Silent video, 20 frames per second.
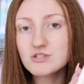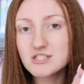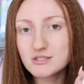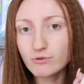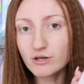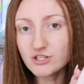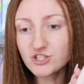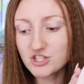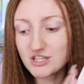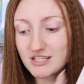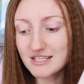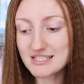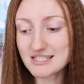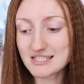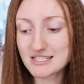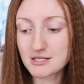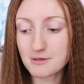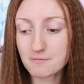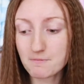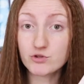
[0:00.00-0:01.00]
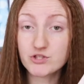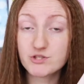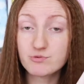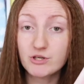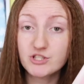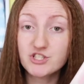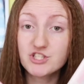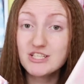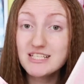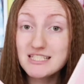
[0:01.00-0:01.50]
We'll swatch this
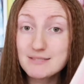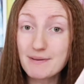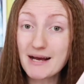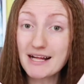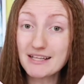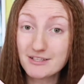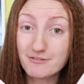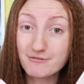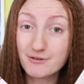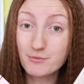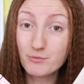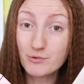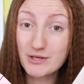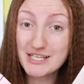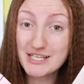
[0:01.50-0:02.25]
palette from